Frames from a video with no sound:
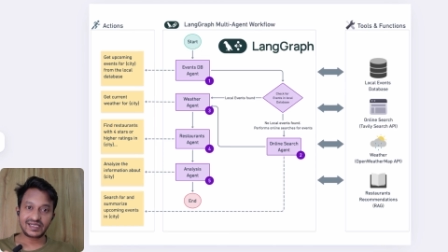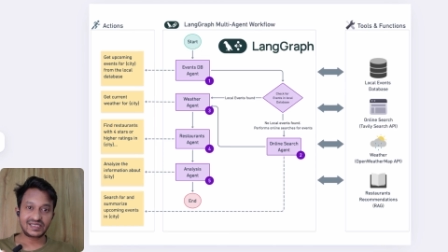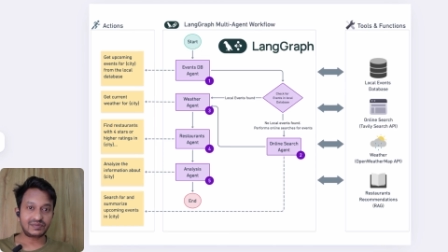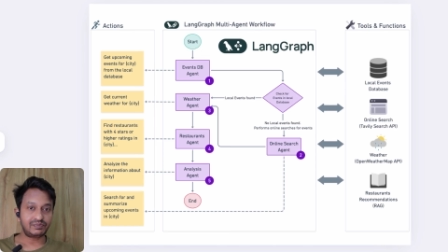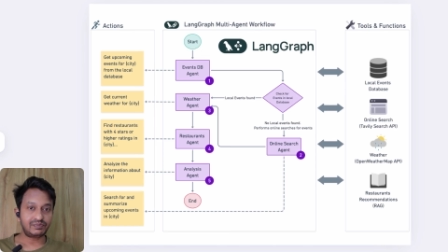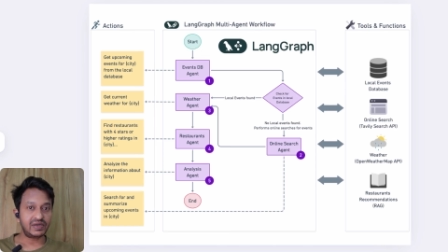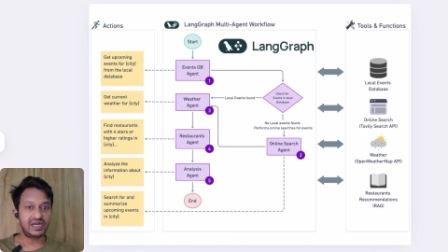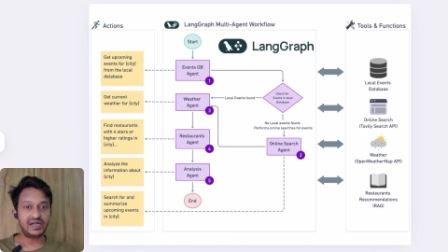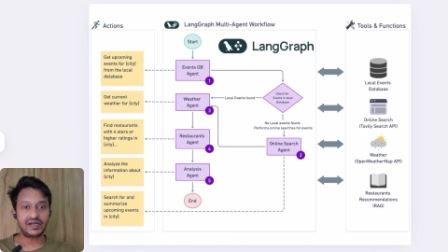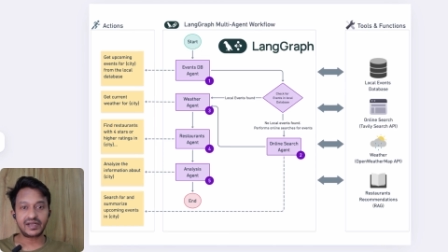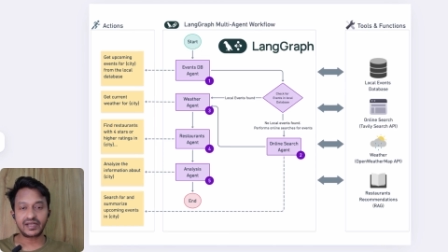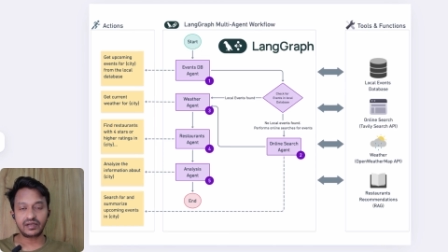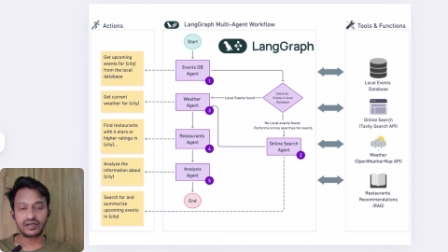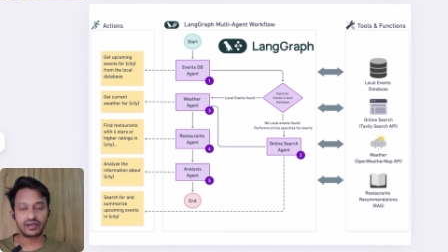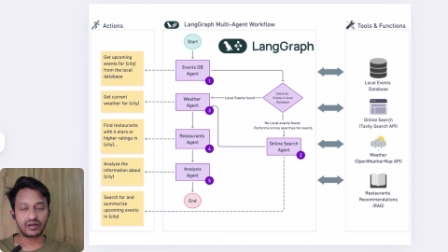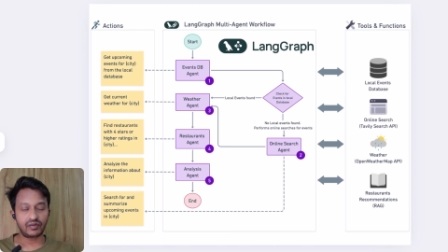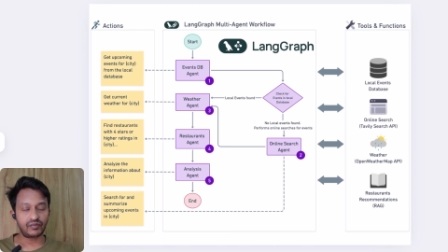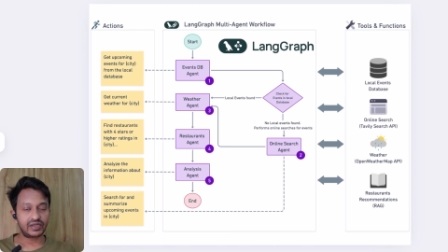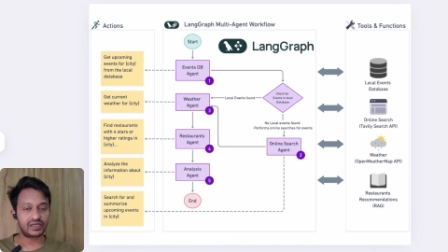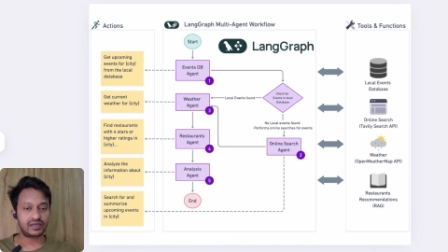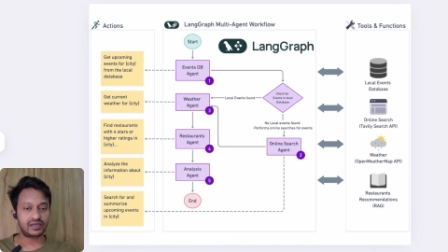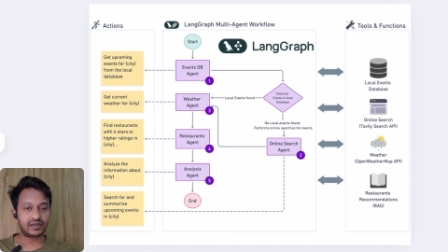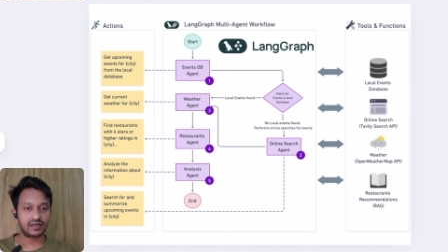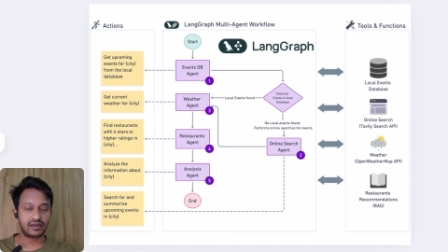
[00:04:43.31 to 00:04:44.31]
is built
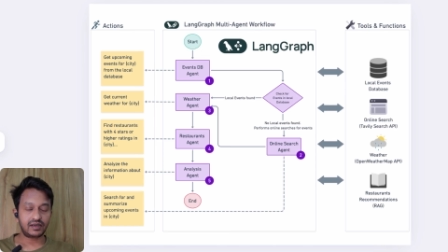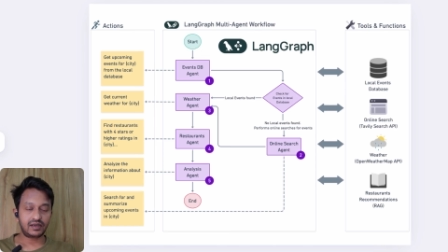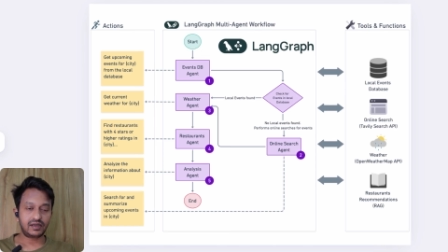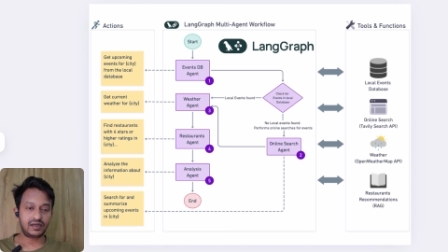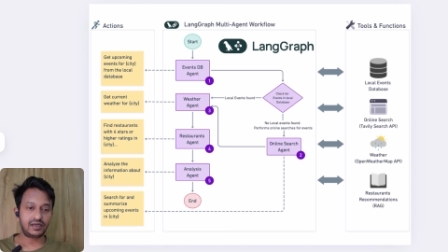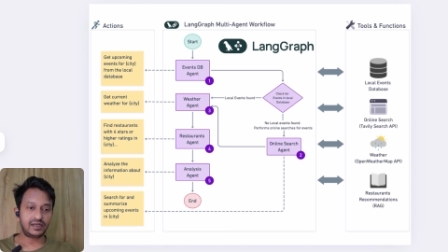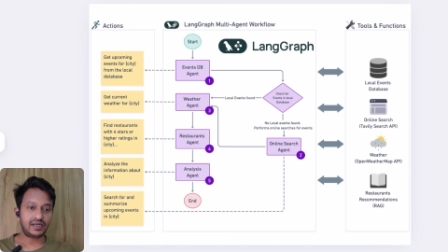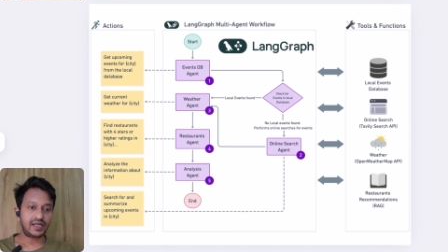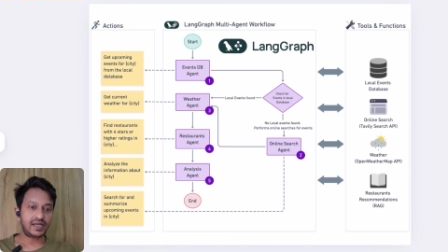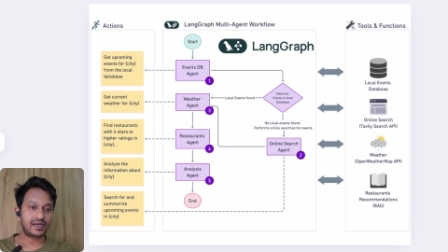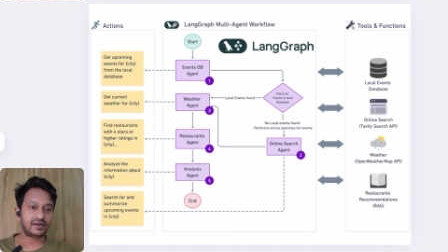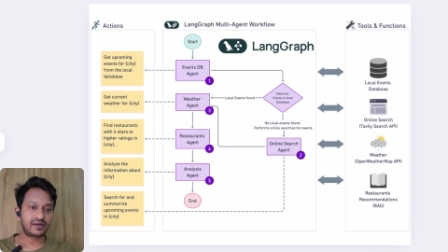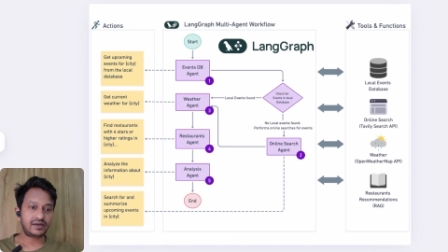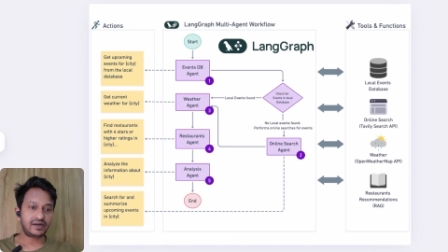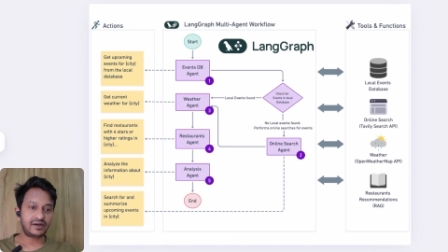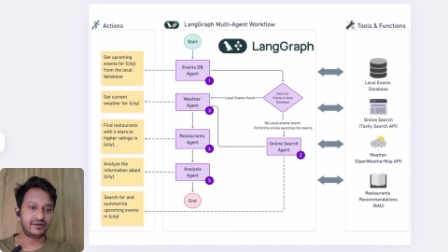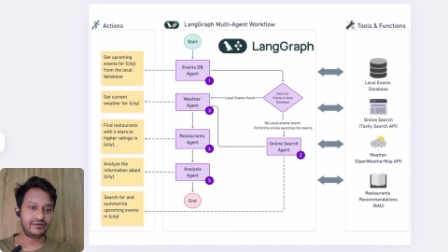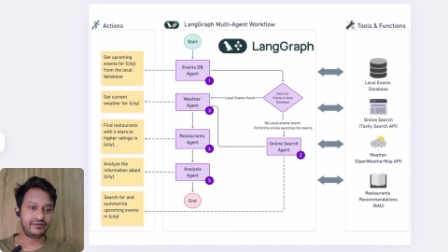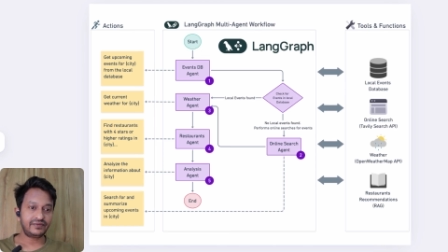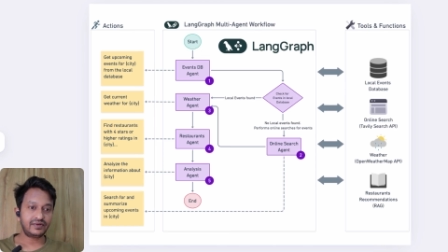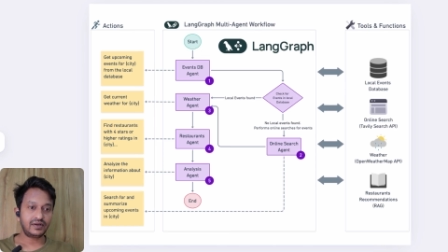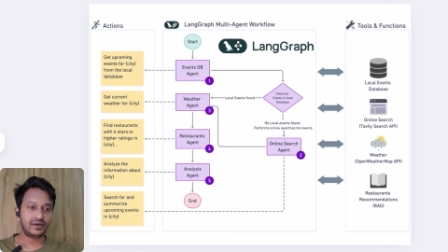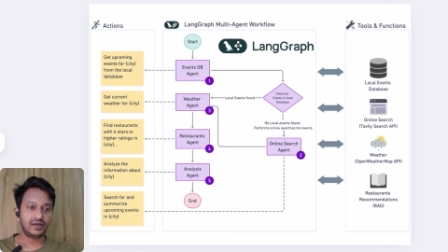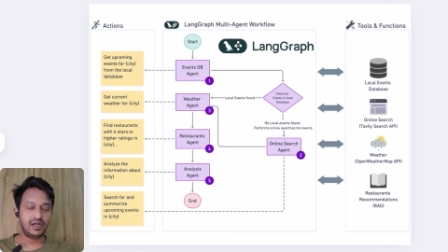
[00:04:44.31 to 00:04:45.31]
in with uh,
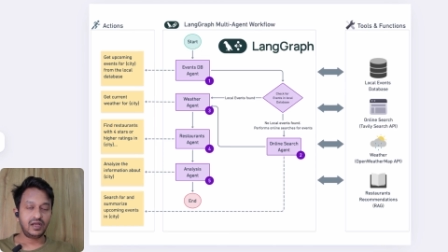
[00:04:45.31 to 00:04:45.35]
LangGraph,